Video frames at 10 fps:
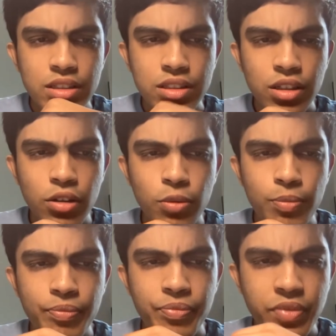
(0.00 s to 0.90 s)

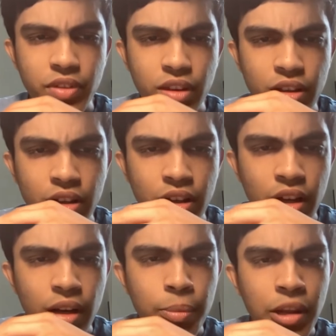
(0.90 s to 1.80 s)
So
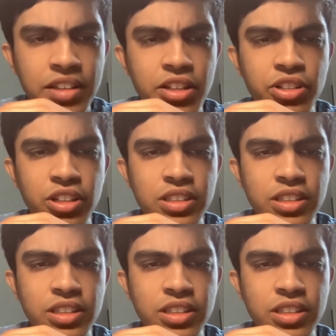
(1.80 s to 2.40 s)
Applied digital